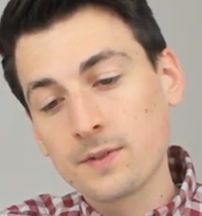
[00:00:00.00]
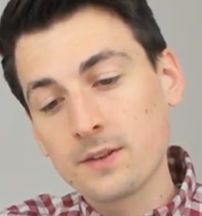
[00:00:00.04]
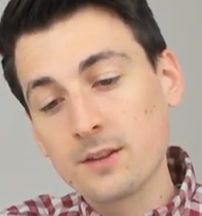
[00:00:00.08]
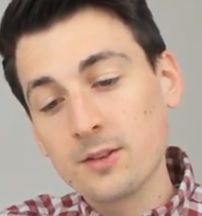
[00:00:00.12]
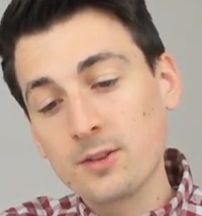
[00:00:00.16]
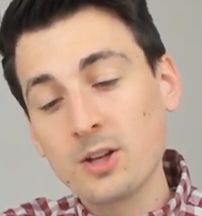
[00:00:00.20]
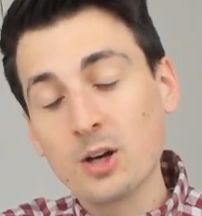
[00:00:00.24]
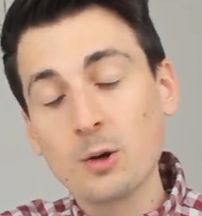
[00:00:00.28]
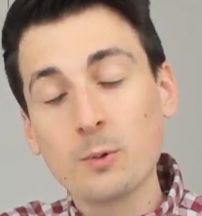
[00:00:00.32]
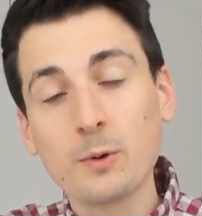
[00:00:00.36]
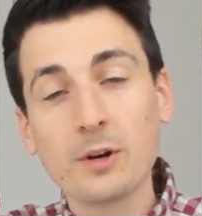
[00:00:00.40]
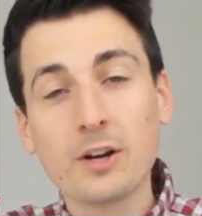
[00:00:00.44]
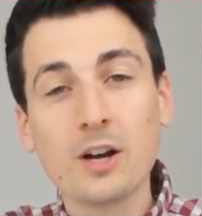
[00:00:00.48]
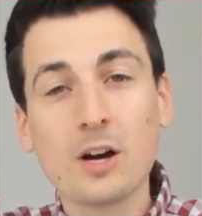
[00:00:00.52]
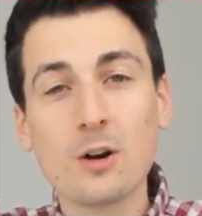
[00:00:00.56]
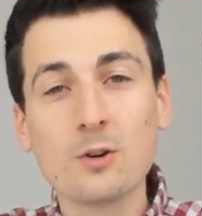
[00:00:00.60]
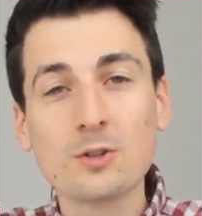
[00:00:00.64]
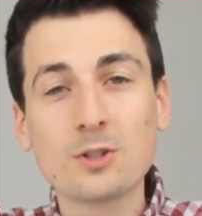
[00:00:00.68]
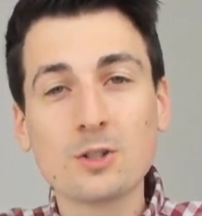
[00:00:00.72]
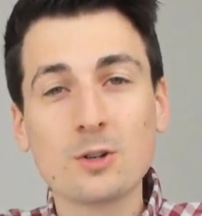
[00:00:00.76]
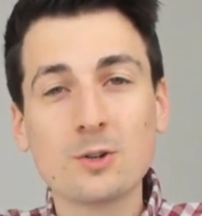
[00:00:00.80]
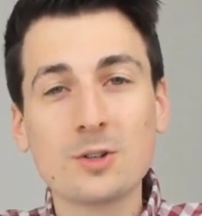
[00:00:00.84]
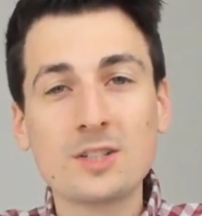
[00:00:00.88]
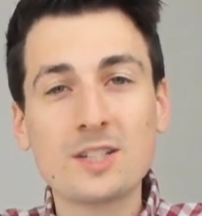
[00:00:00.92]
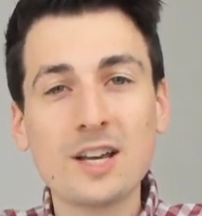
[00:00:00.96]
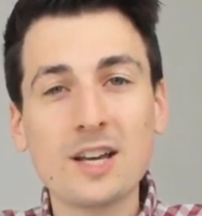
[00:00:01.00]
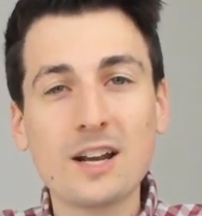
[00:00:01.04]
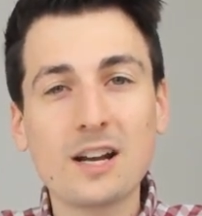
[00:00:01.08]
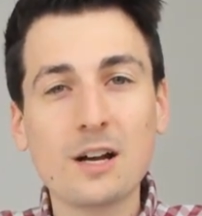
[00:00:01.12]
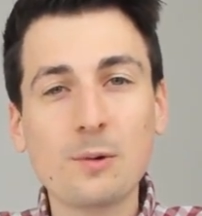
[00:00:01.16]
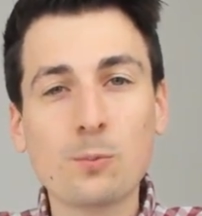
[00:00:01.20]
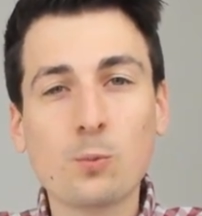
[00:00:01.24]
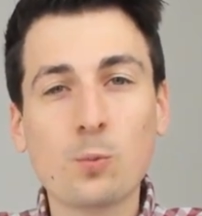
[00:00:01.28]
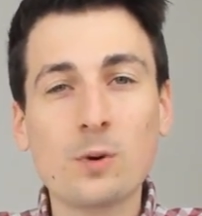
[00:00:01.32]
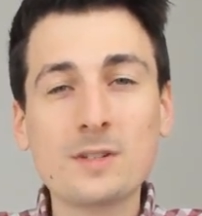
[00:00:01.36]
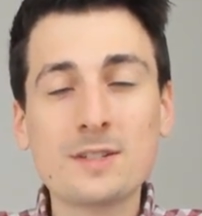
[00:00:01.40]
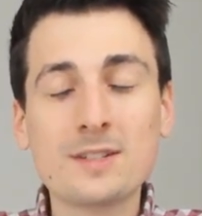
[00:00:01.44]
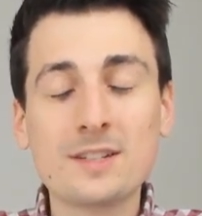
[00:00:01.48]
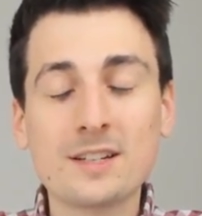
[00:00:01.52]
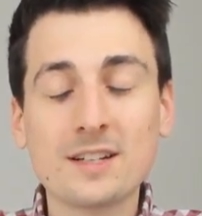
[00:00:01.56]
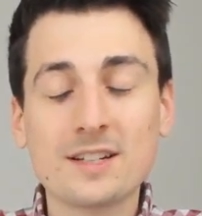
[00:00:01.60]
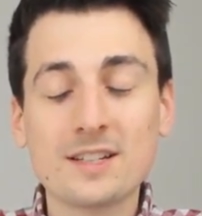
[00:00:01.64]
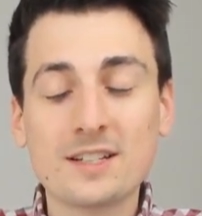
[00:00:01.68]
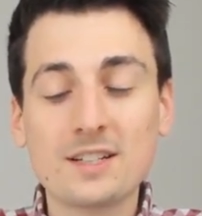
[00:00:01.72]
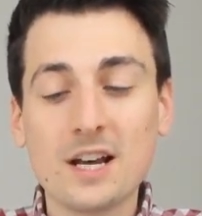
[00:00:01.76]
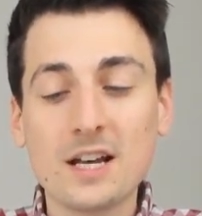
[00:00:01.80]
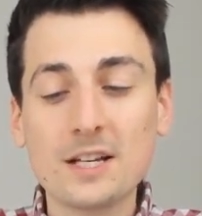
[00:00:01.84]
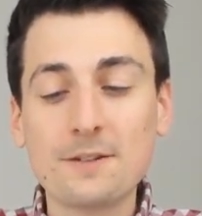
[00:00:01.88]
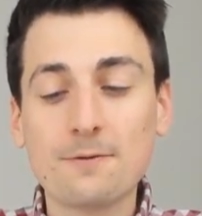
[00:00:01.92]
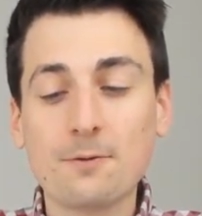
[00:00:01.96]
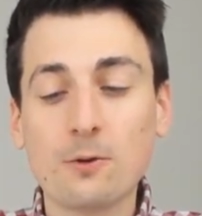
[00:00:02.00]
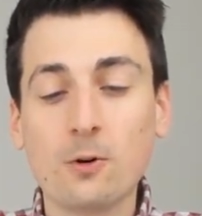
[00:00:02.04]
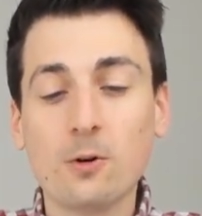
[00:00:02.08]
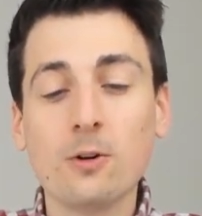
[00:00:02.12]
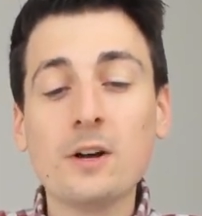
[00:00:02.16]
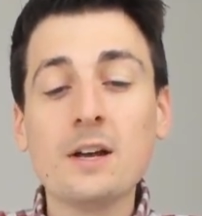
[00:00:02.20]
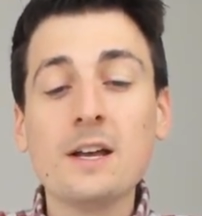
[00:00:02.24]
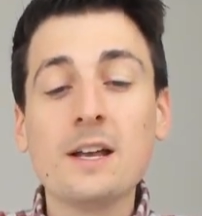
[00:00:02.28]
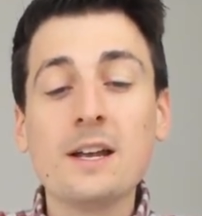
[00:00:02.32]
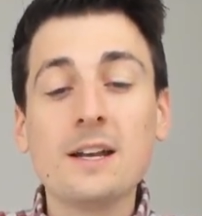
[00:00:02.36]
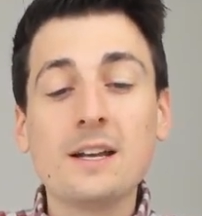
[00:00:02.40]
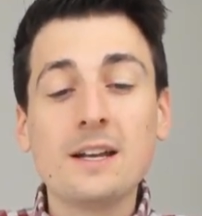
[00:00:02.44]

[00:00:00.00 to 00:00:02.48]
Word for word: There we go. So setup was successful.